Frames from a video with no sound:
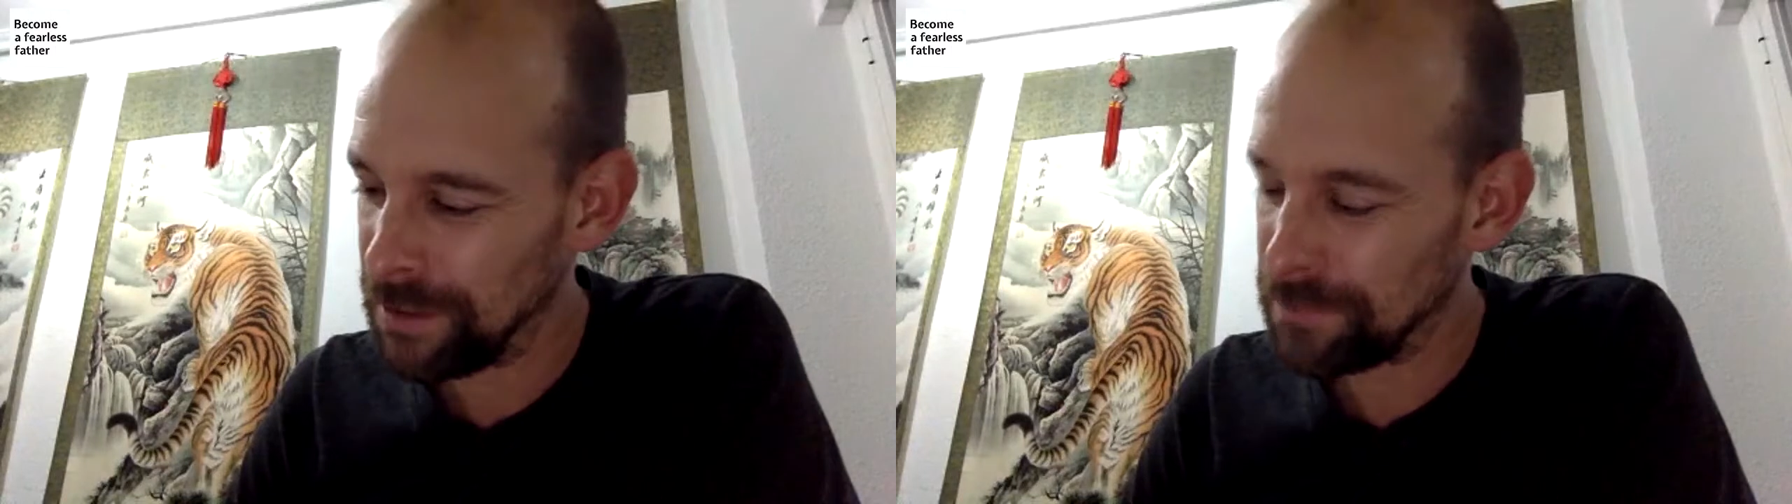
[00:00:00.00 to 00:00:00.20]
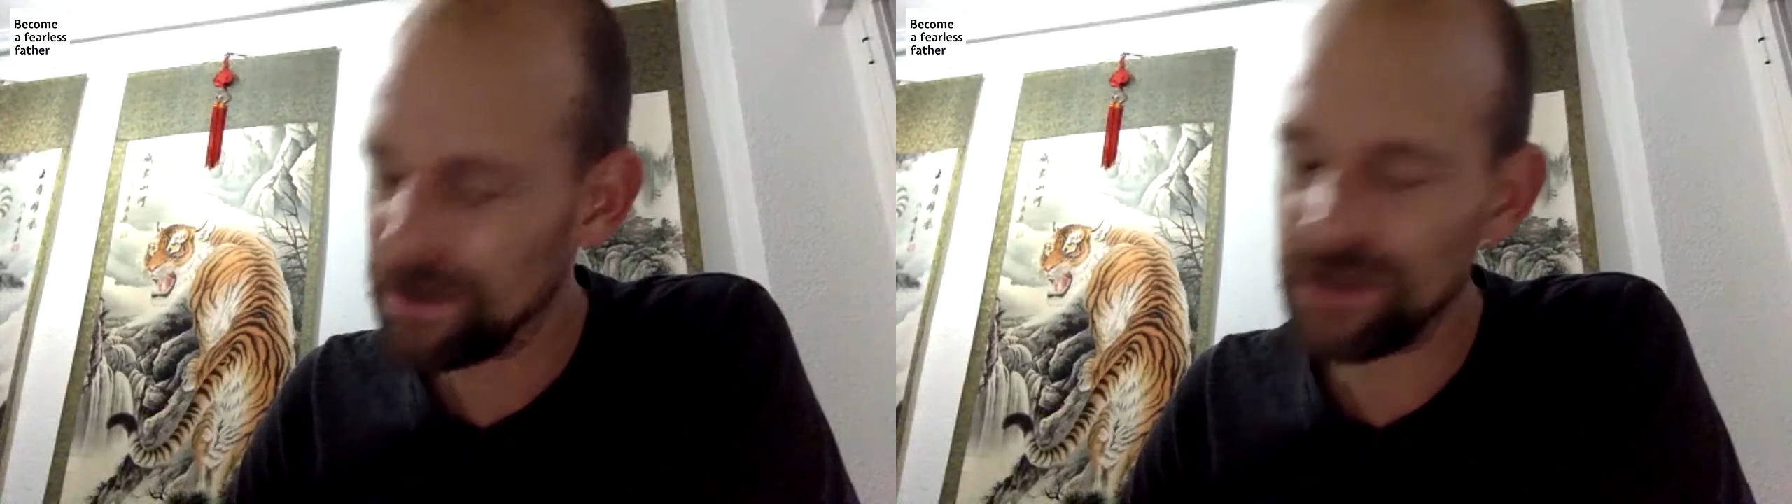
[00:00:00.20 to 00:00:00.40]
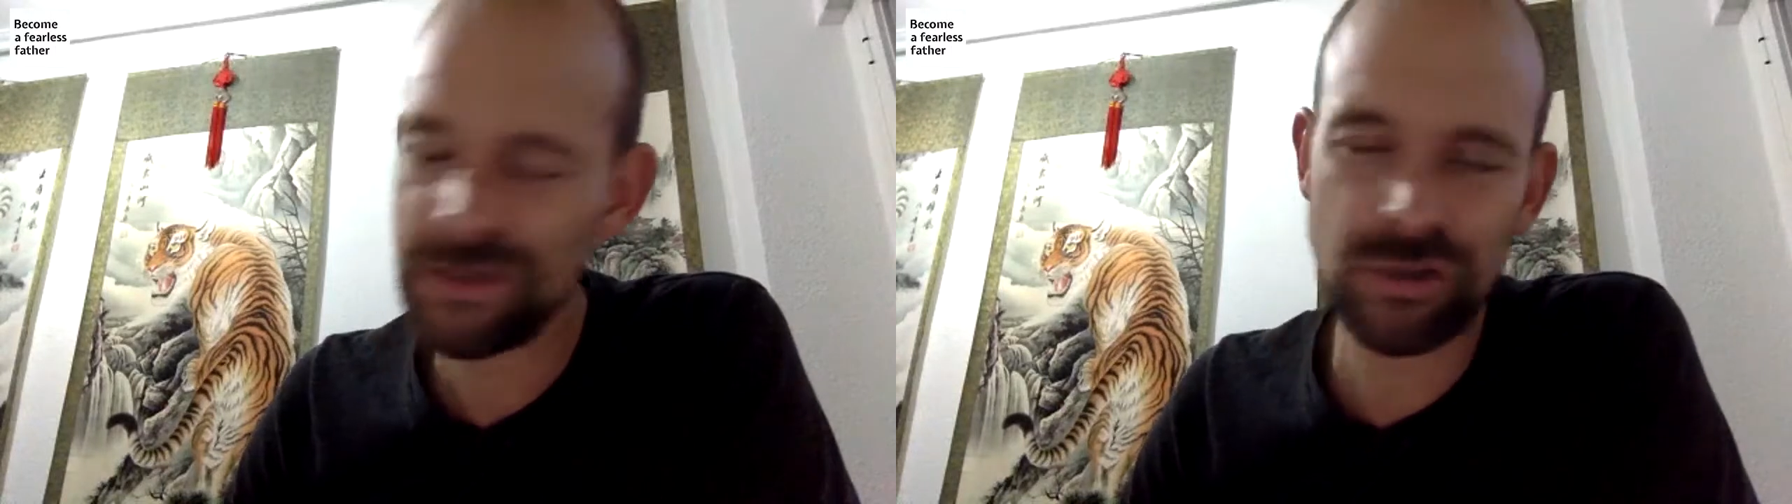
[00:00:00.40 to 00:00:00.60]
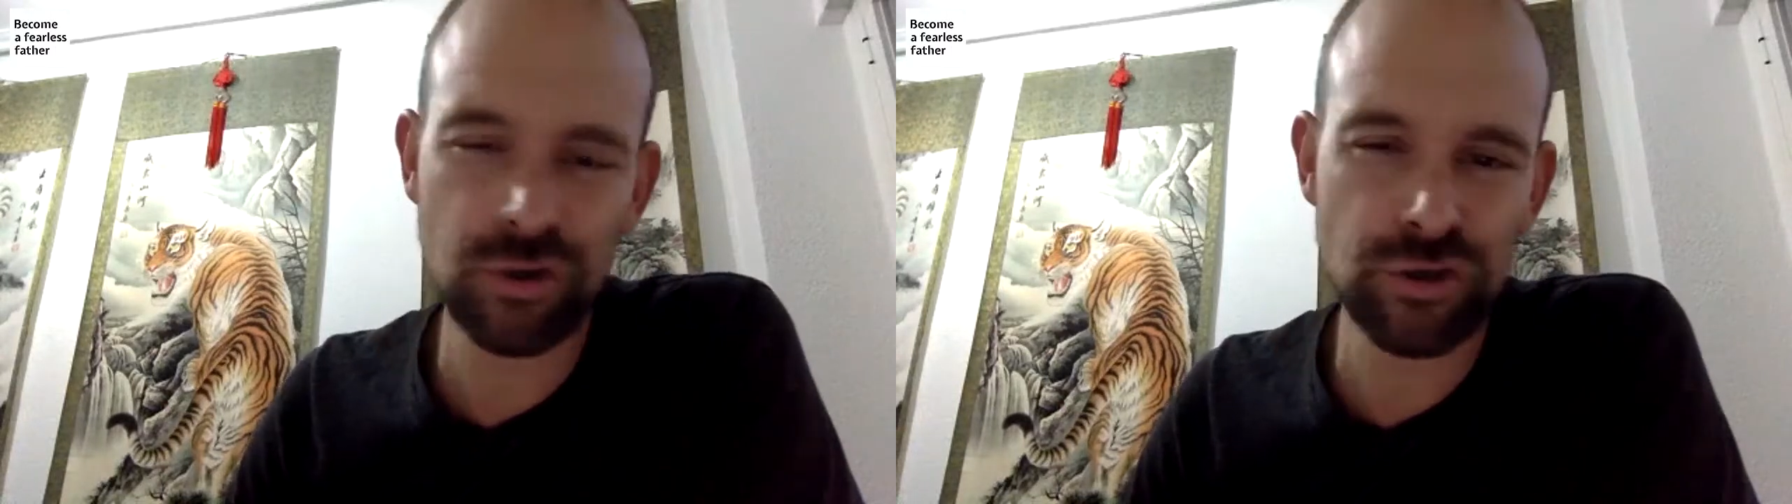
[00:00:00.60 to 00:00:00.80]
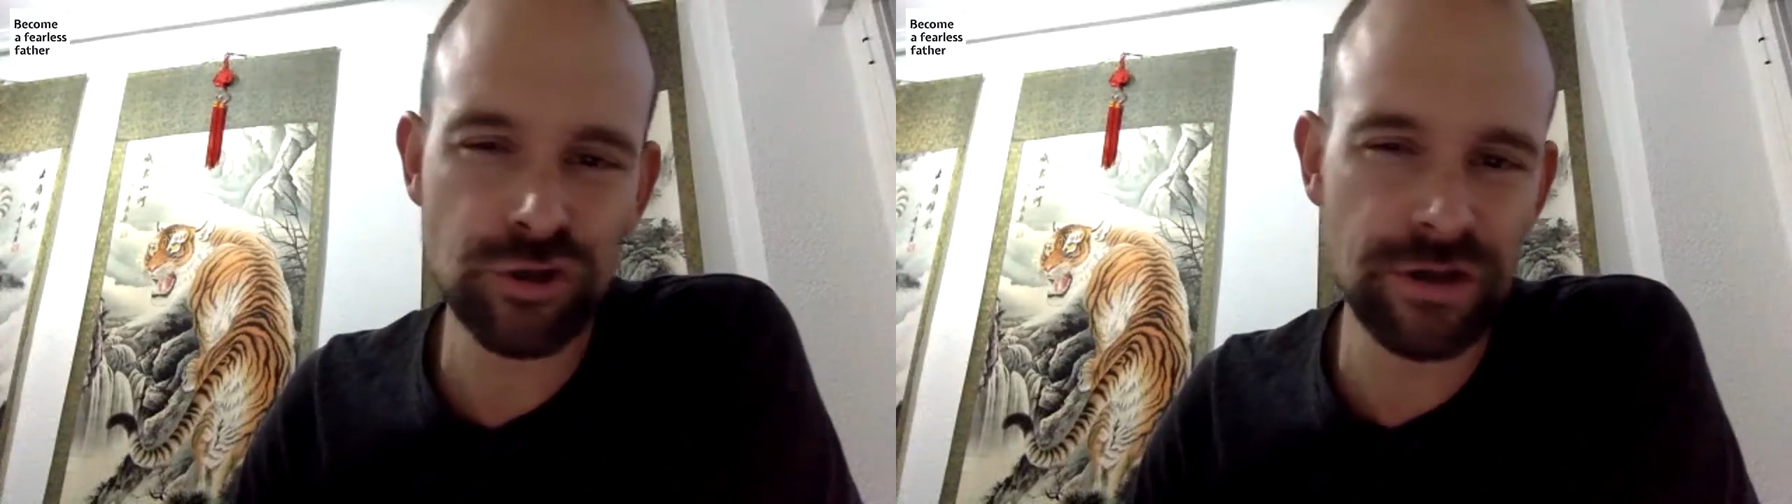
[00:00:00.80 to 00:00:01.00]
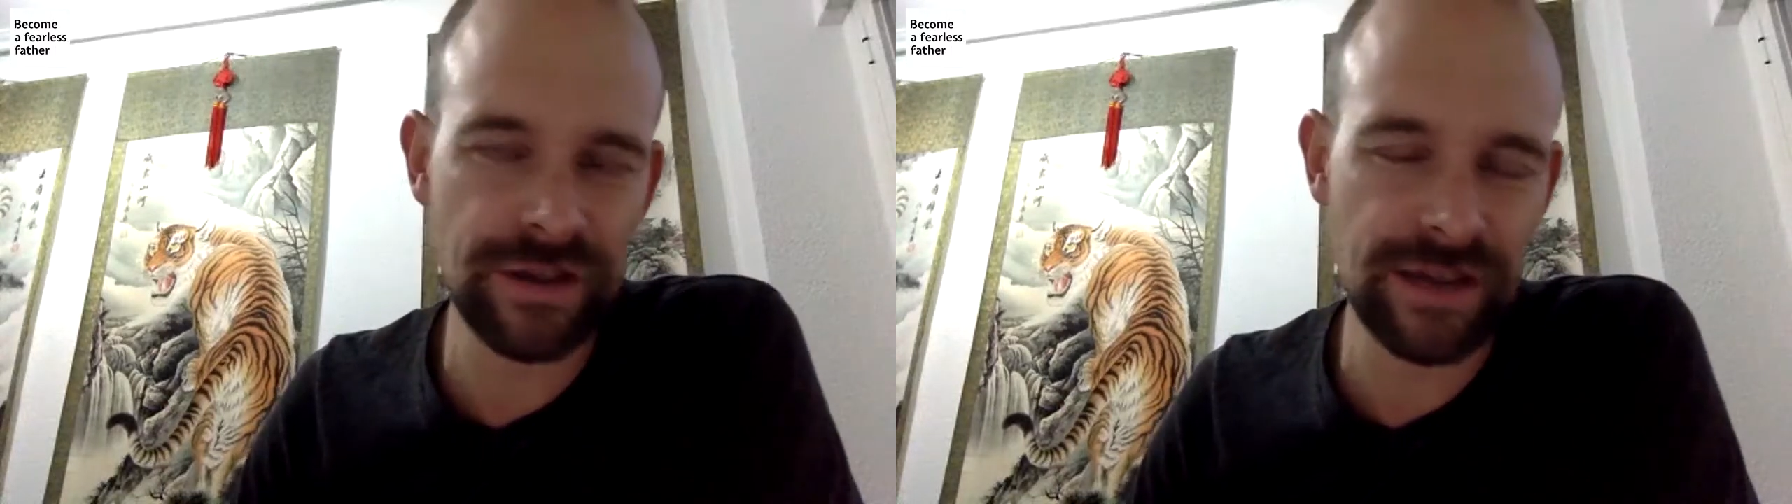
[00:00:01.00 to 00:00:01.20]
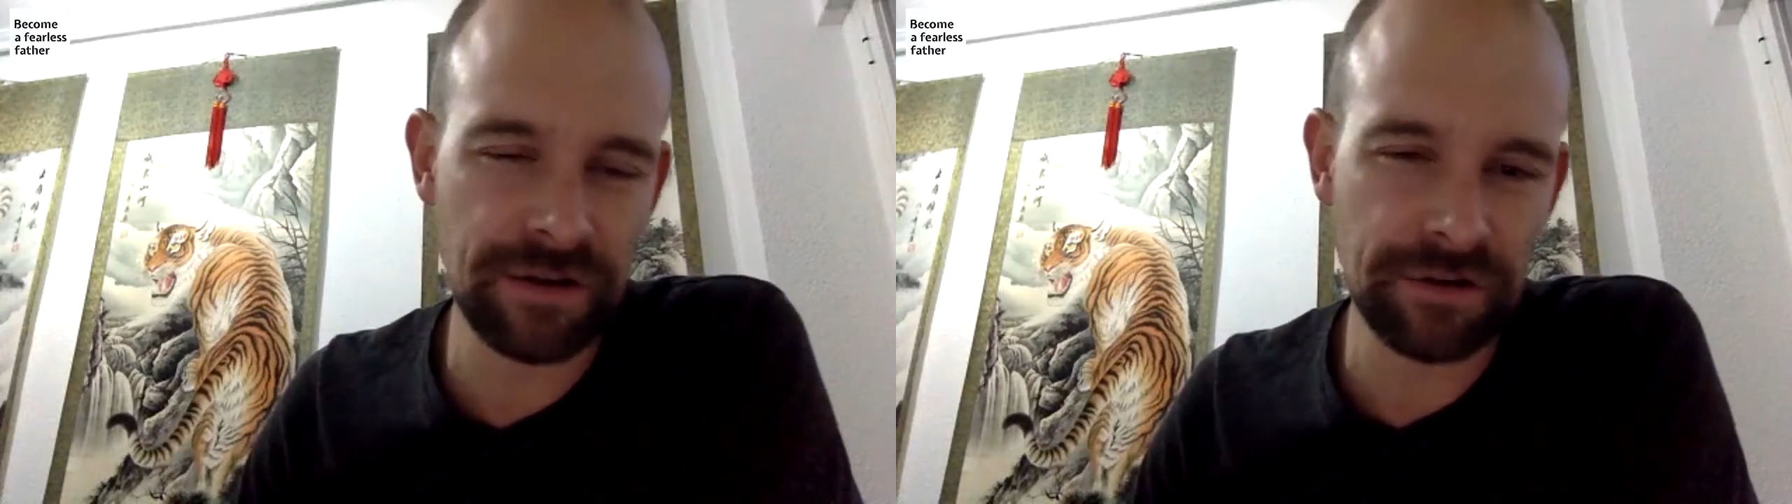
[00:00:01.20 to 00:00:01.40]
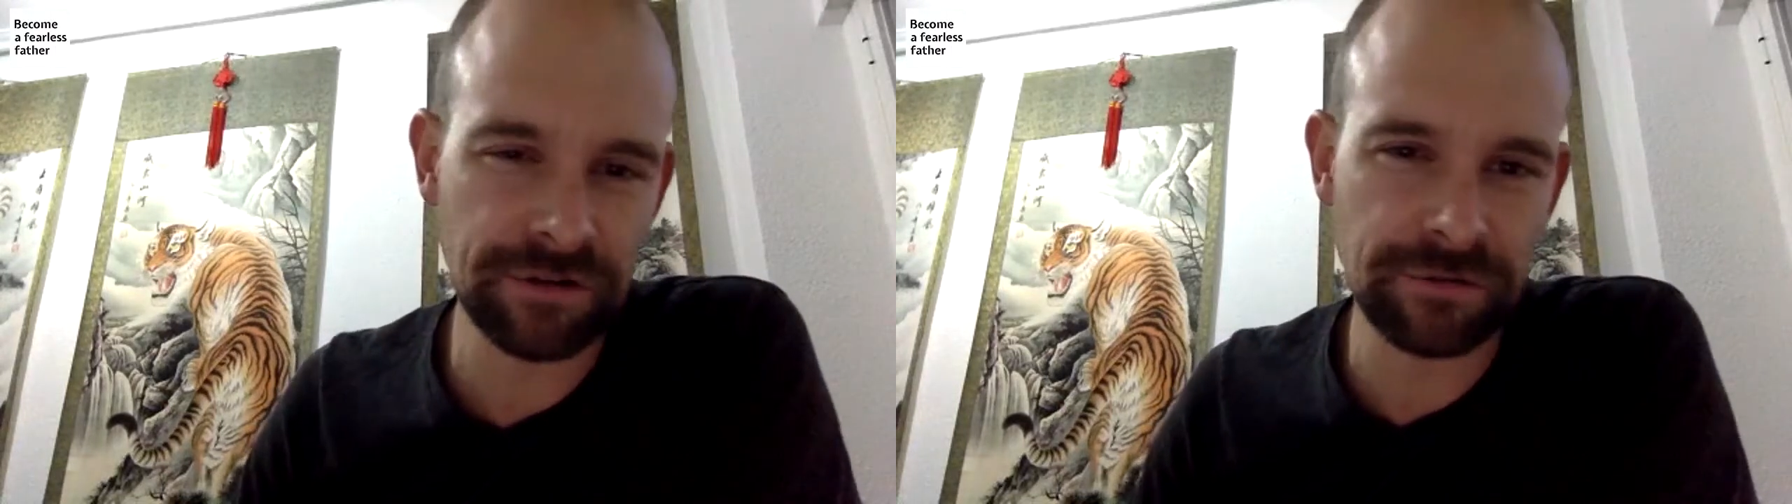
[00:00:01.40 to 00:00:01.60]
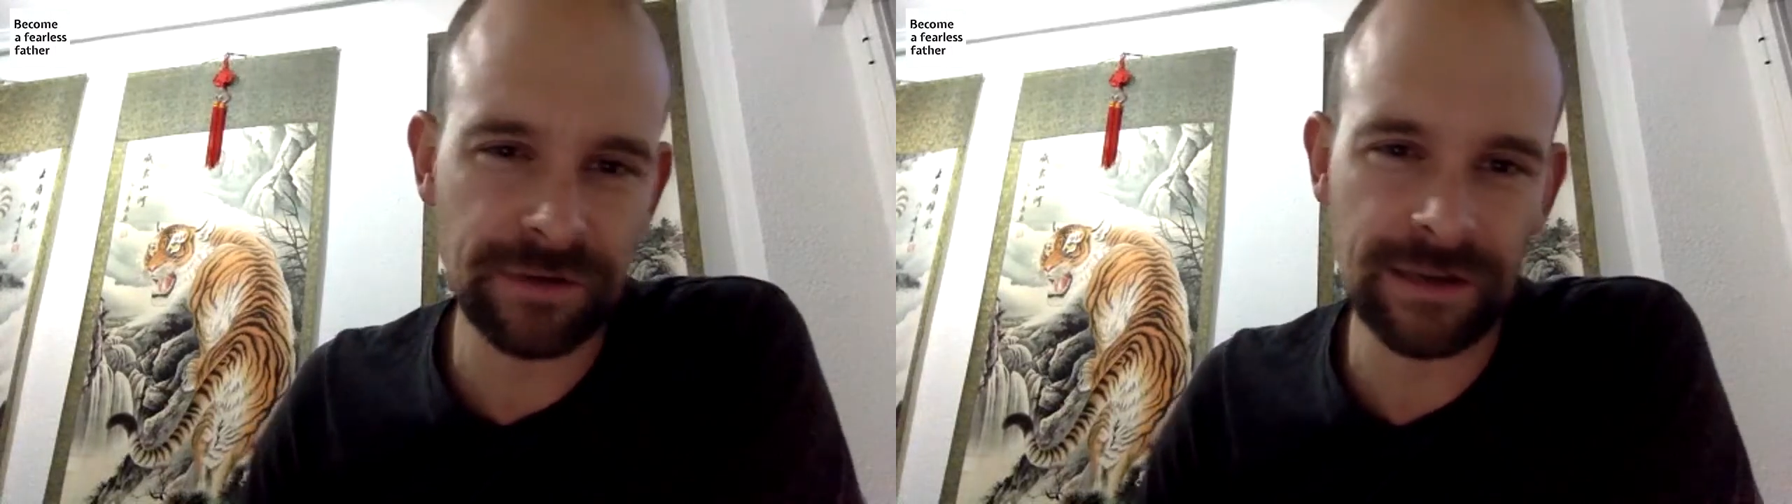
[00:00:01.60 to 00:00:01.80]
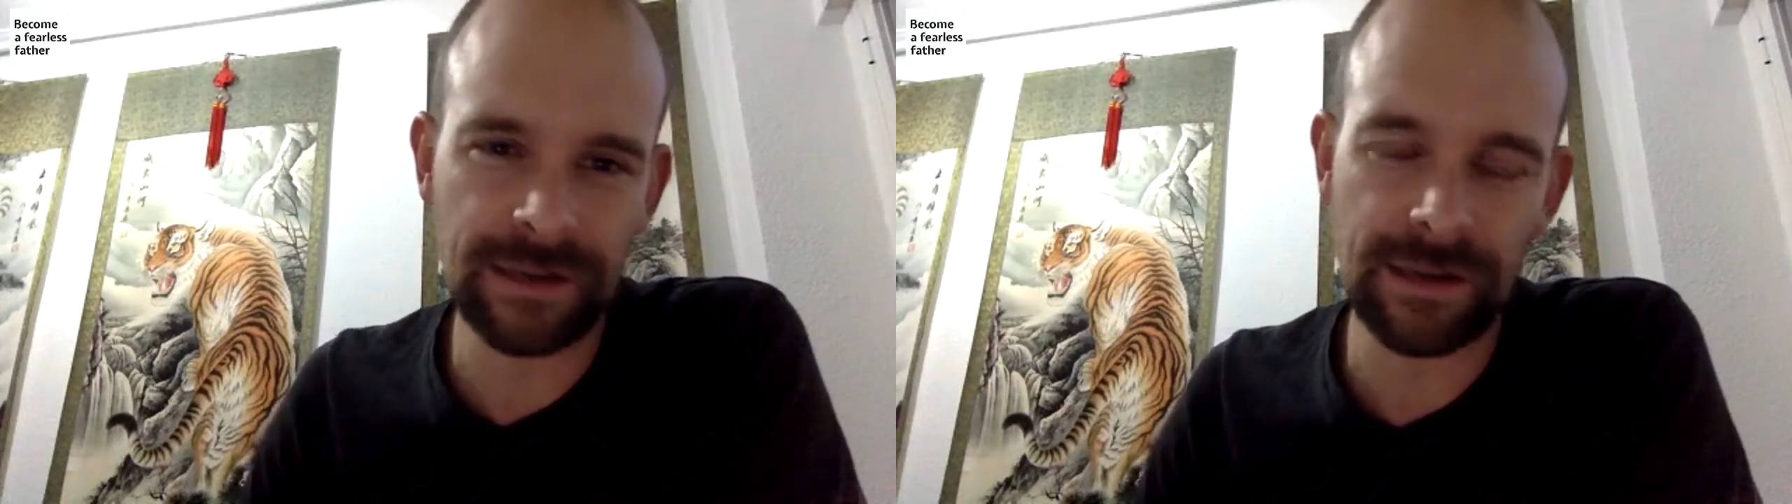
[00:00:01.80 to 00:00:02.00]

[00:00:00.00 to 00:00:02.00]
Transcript: because it's also your character, right?